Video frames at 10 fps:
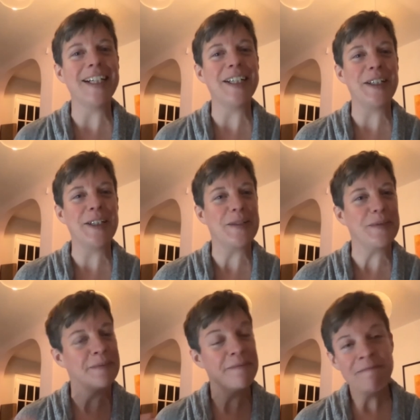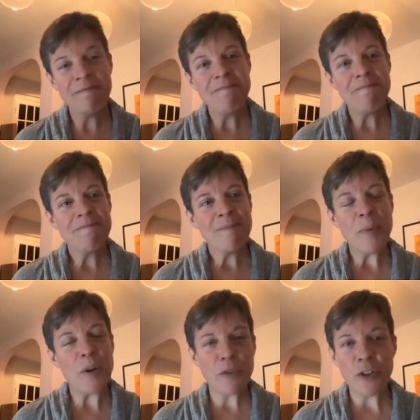Um,
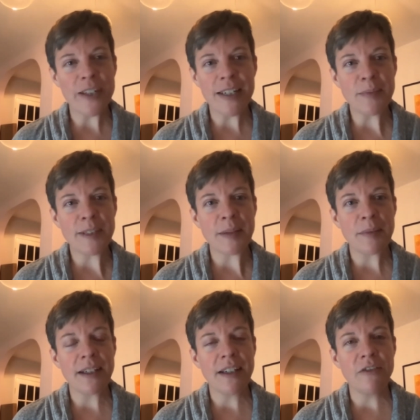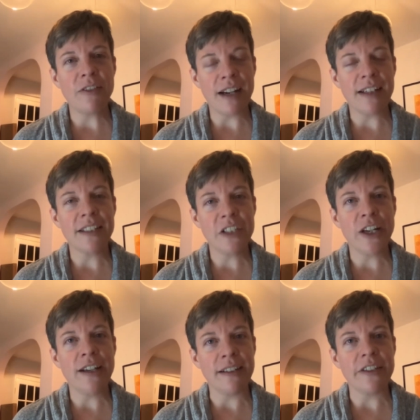but for them, something had radically
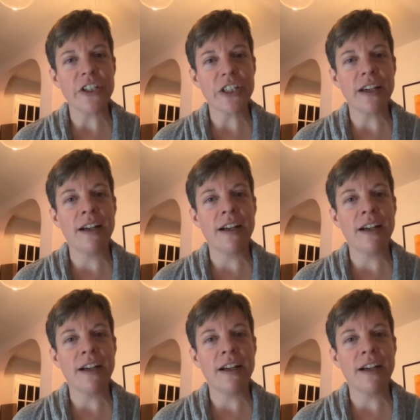changed.